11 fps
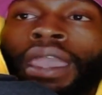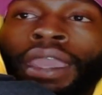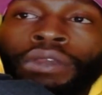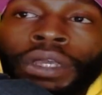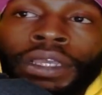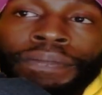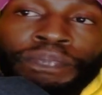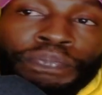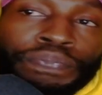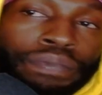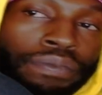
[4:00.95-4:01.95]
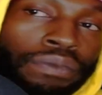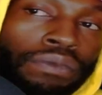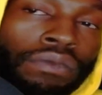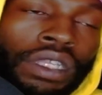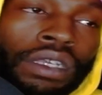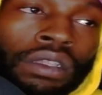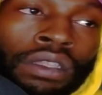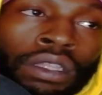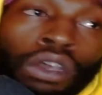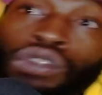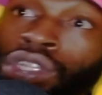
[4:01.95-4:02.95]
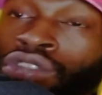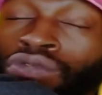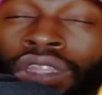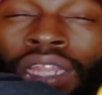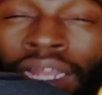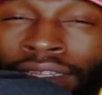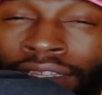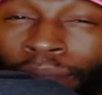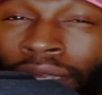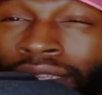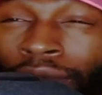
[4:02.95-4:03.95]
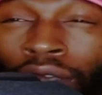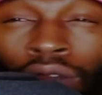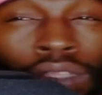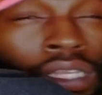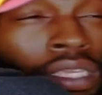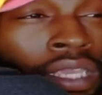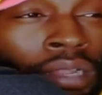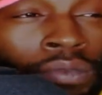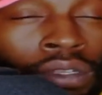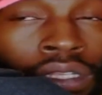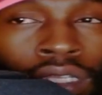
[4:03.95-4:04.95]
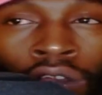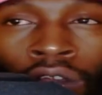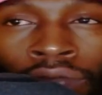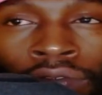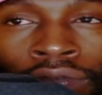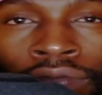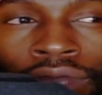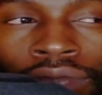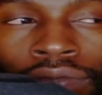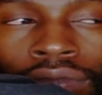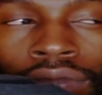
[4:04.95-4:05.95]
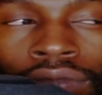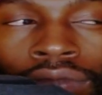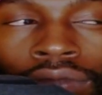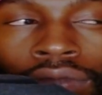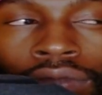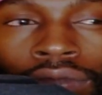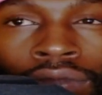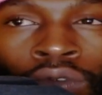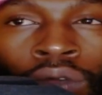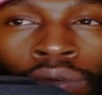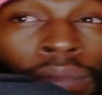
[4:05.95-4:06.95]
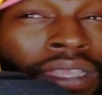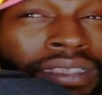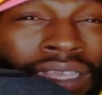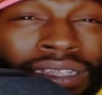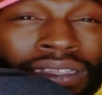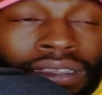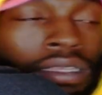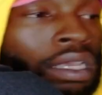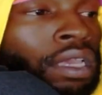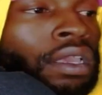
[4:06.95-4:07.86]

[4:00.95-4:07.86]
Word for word: Anyway, those are the three that I suspect to be holding the camera just off of what would make sense.